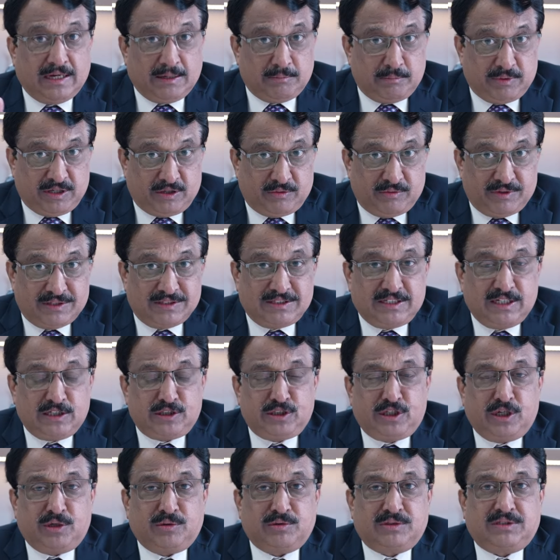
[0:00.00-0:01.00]
Between
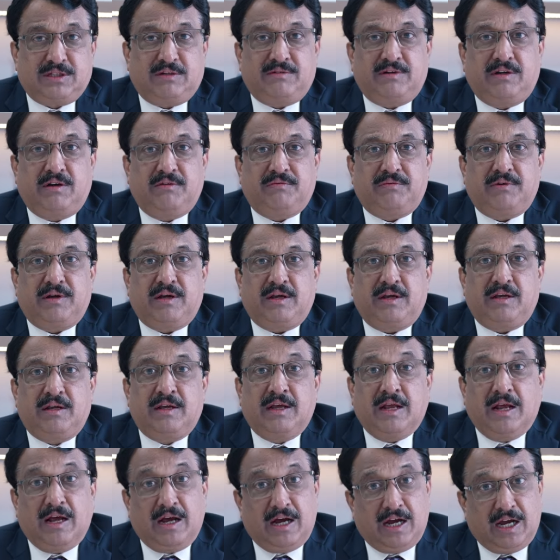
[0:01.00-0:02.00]
60 to
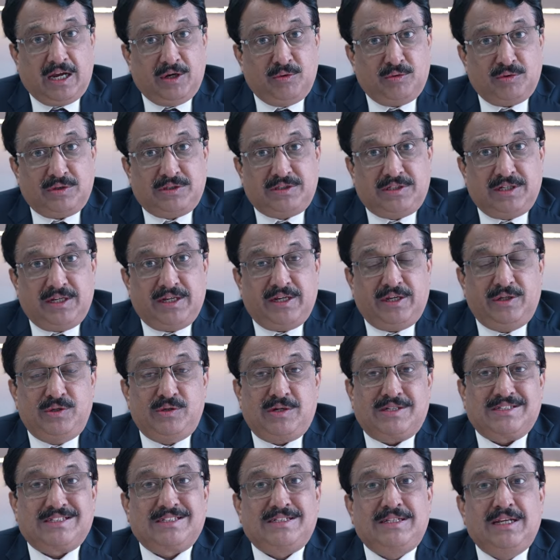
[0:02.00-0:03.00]
75, I would say you
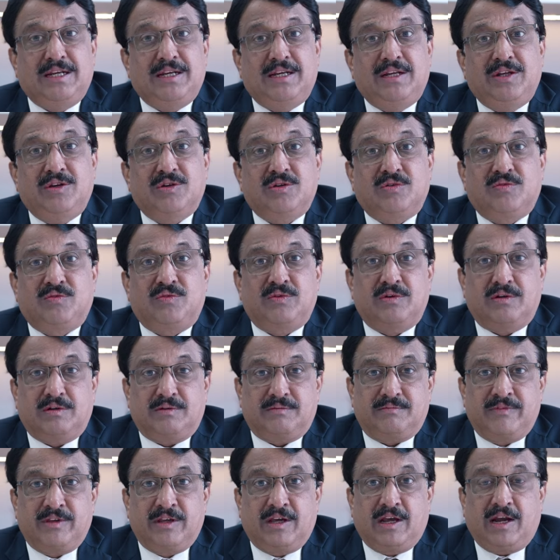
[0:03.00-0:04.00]
are still youthful
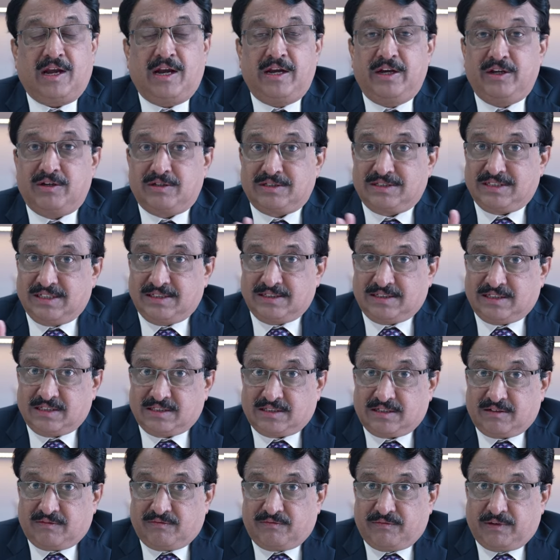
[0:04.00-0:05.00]
and your
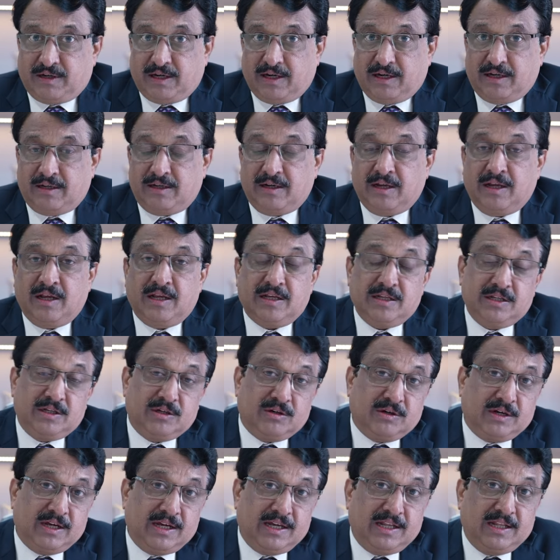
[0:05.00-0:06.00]
senses are fine.
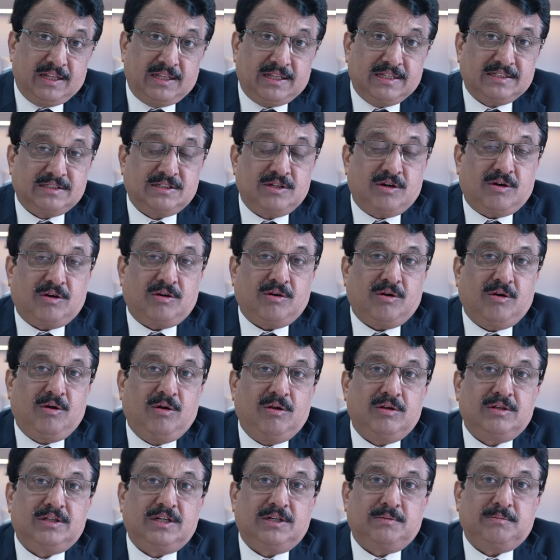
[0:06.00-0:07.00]
Your health is not
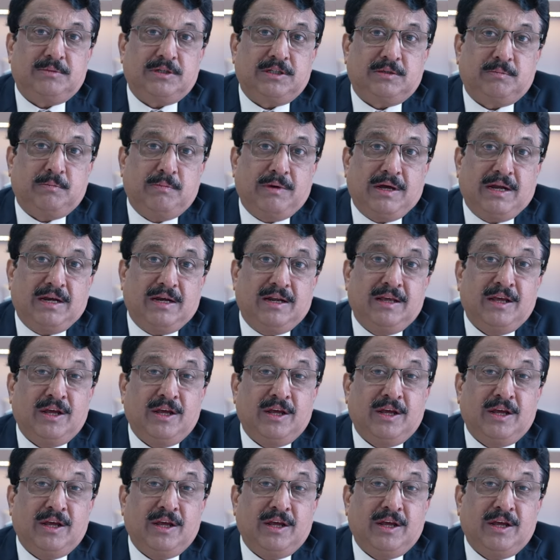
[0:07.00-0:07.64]
all that much bad.